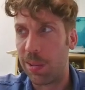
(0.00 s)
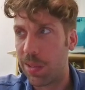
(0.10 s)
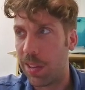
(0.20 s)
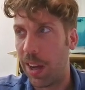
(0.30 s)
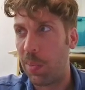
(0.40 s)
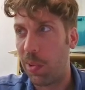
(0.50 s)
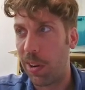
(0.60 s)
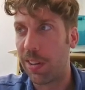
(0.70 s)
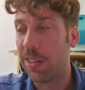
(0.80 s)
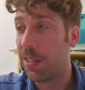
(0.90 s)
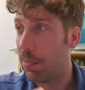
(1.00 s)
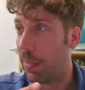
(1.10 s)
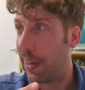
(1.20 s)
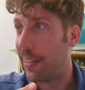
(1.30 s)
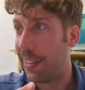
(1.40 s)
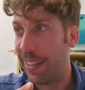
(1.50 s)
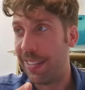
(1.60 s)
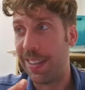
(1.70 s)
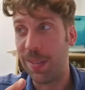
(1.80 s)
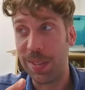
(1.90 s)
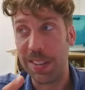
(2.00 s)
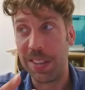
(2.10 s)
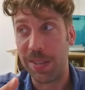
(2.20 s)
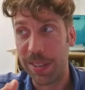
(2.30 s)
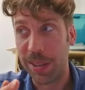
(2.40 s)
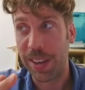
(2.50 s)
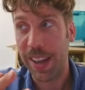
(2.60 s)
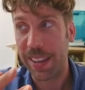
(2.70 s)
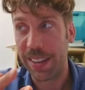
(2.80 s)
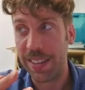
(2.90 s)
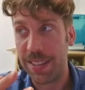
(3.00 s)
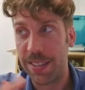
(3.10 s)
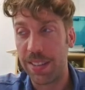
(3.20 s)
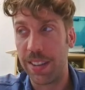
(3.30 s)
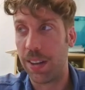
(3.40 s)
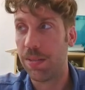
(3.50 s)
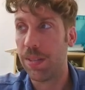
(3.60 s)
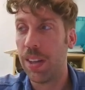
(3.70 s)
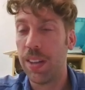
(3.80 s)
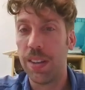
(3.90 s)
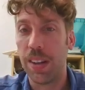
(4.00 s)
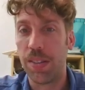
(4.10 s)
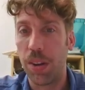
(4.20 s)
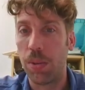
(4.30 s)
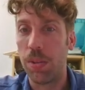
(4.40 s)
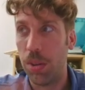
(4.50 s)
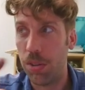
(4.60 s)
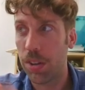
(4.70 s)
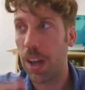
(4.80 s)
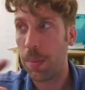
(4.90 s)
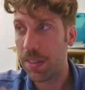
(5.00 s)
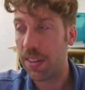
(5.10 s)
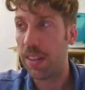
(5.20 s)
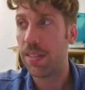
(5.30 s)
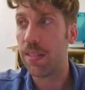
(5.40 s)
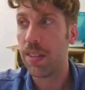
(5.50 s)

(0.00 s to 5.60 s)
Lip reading: tap water might taste different in different localities, And so use your common sense